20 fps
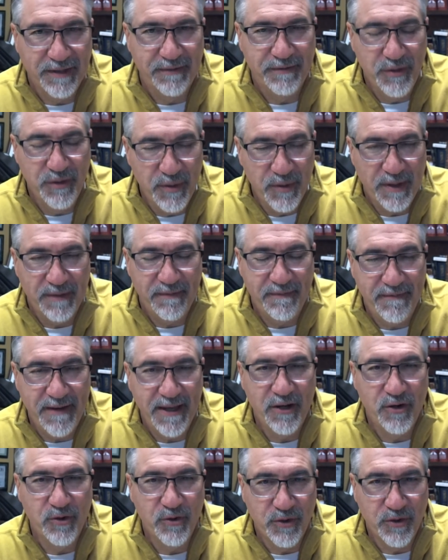If you have
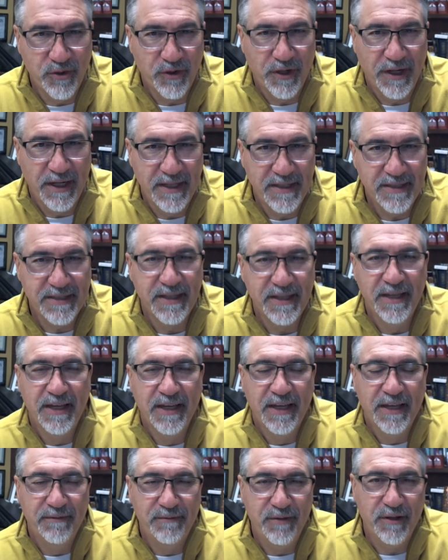found grace,
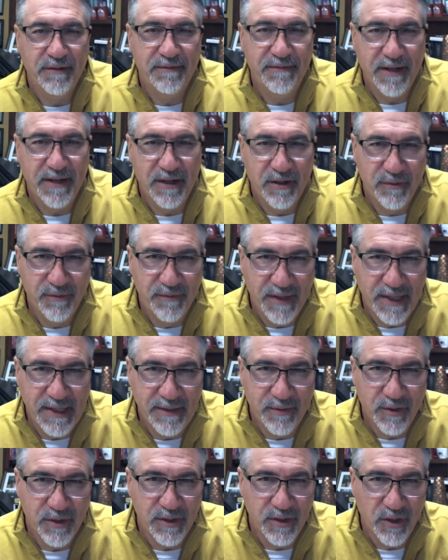if you have found
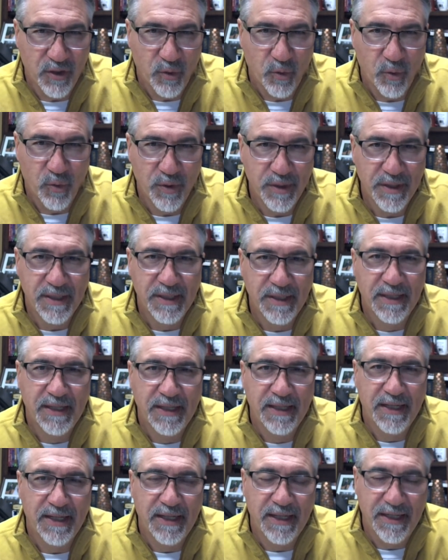favor in the Lord,
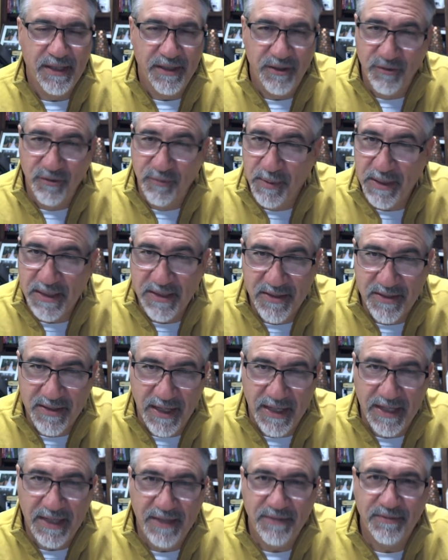and you've been
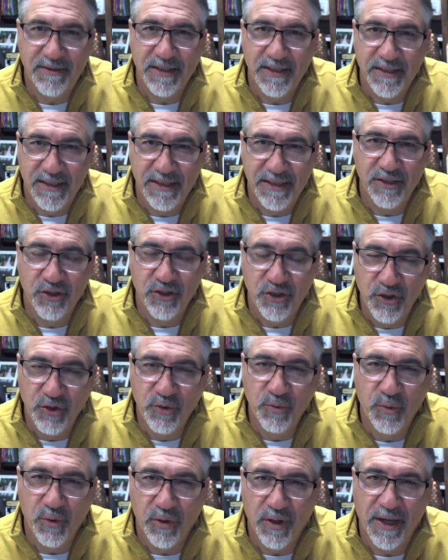saved, then
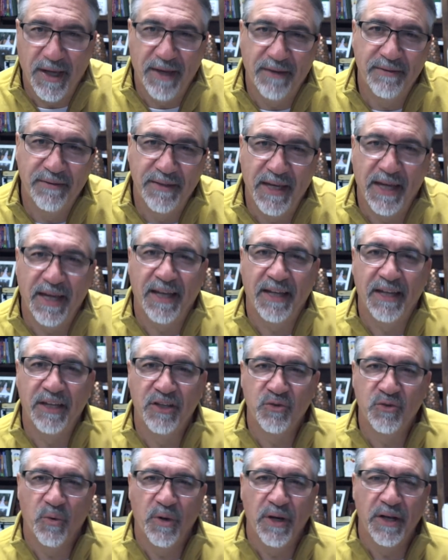you will have that
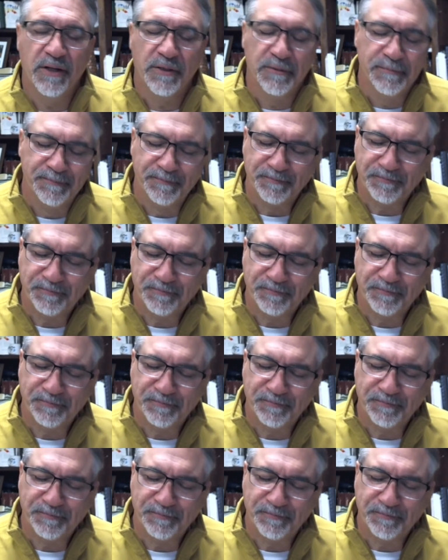as well.